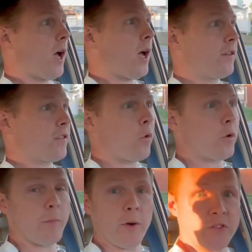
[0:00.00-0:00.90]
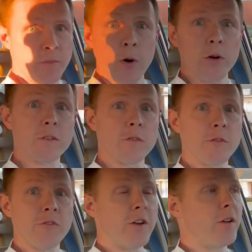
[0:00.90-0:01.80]
I scored a bunch of parts from
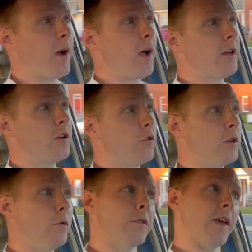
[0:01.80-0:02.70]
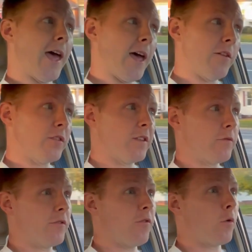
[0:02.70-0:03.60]
a friend of mine who used to have a
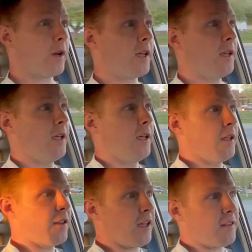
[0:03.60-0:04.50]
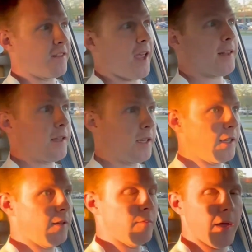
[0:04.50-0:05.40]
740 that
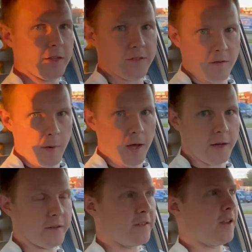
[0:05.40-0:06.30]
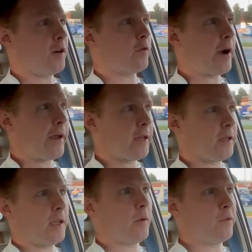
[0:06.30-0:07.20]
sadly met its demise in a wreck.
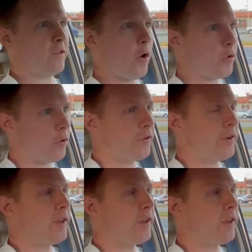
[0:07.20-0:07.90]
It was totaled,